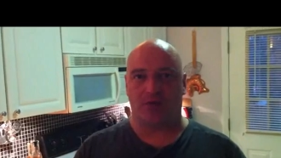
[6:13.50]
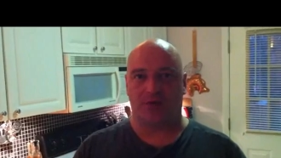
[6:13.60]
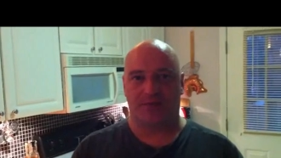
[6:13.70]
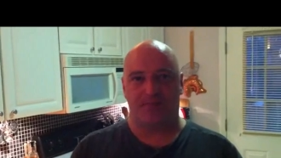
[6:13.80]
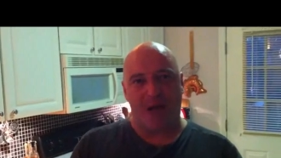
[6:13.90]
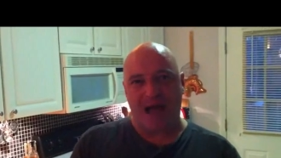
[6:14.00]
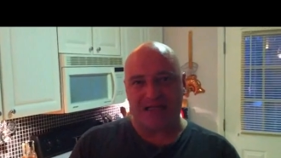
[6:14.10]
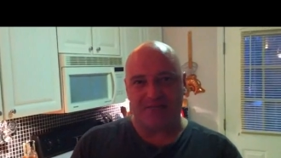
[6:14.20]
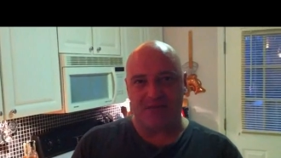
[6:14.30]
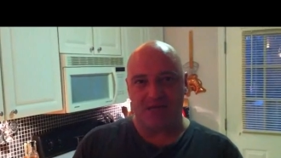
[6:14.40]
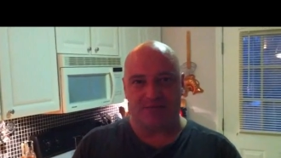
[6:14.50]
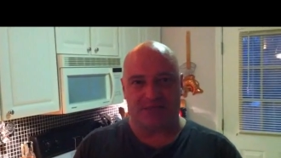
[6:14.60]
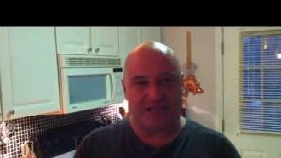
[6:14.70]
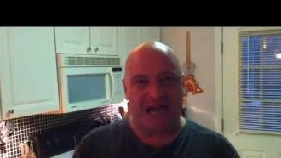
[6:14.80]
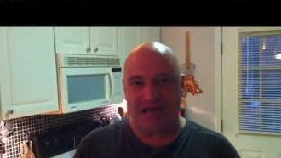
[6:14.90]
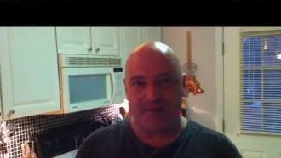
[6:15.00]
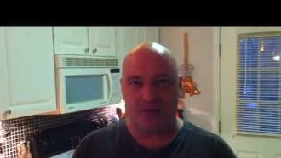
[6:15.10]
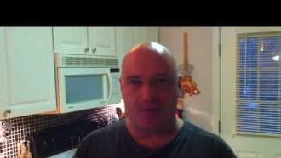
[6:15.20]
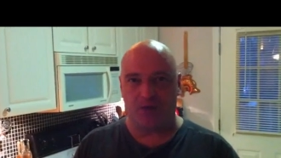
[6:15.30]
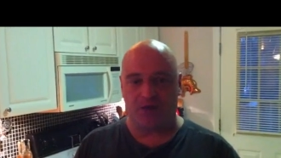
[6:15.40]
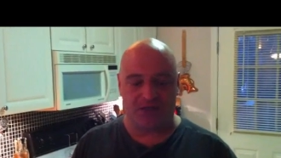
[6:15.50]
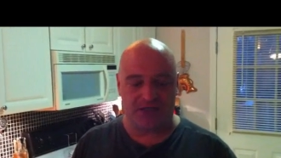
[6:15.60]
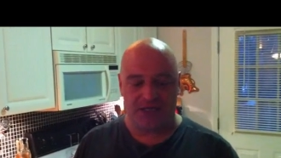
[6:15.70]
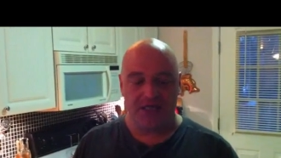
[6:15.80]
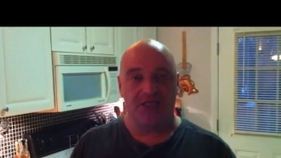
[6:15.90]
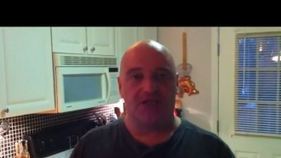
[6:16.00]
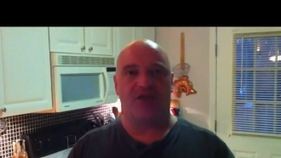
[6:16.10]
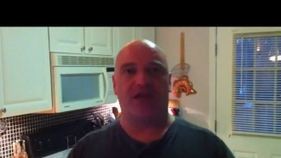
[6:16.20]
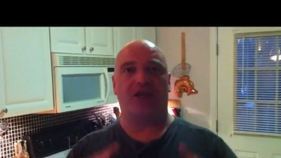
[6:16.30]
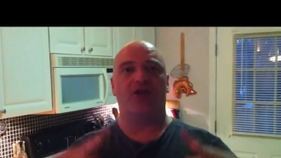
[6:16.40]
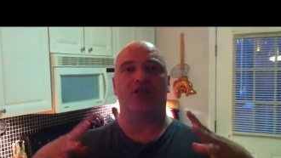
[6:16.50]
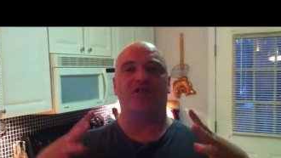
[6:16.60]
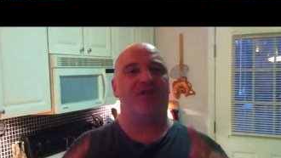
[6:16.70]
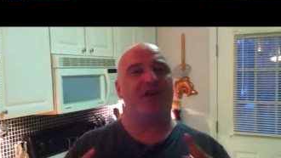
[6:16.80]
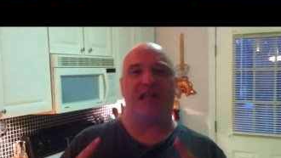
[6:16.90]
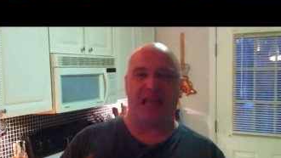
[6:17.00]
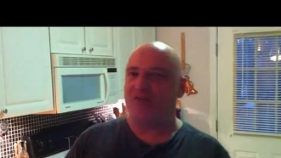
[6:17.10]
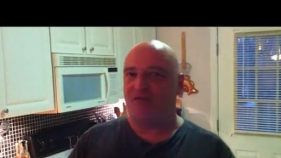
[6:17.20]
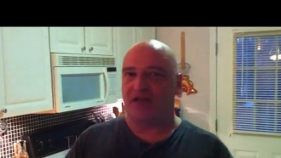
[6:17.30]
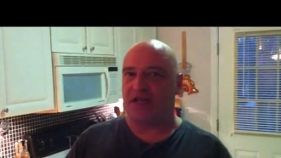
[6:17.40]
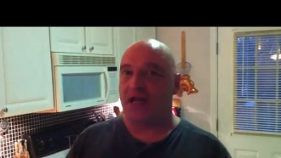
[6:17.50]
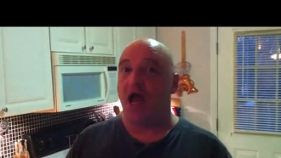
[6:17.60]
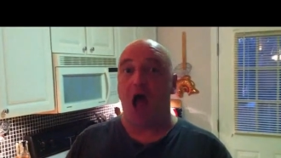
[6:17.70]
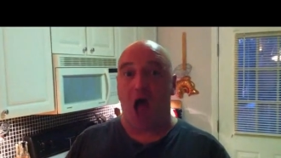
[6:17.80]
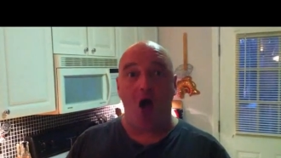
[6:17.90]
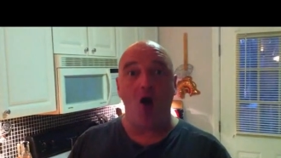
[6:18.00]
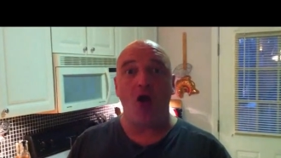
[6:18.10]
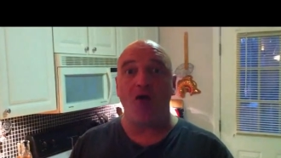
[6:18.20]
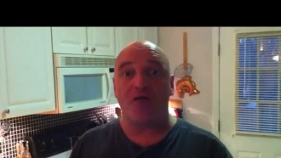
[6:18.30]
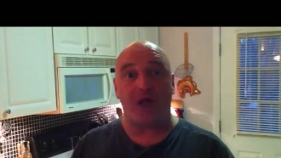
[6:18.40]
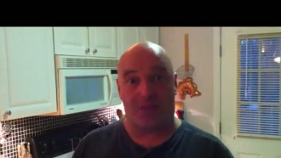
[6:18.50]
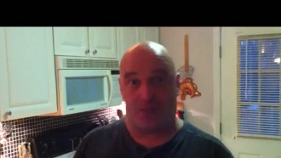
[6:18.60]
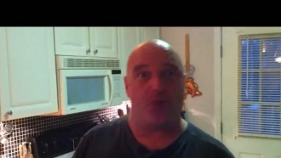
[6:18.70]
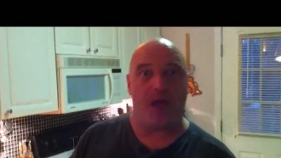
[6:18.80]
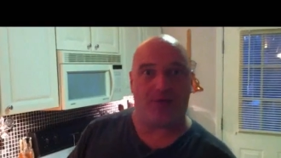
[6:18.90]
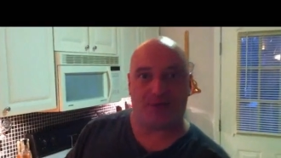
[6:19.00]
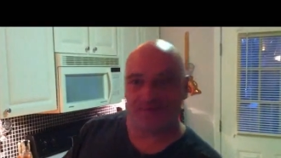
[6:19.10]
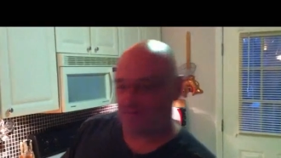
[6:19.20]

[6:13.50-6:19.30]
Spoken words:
We'll bind him up and tie him up real good so that he cooks very evenly all over and throughout.